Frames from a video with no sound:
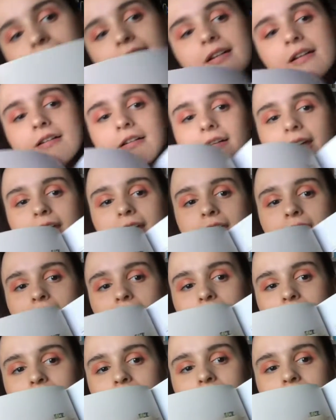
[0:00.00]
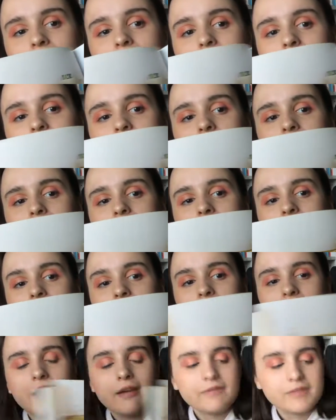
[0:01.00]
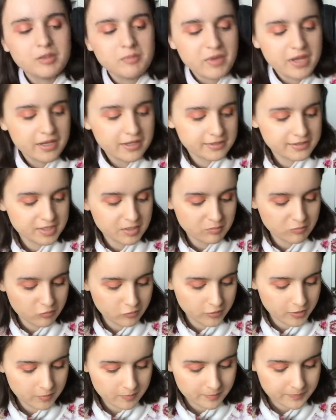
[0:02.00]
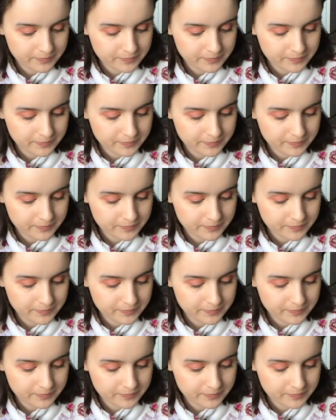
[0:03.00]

Okay, yeah. That I have to make at some point.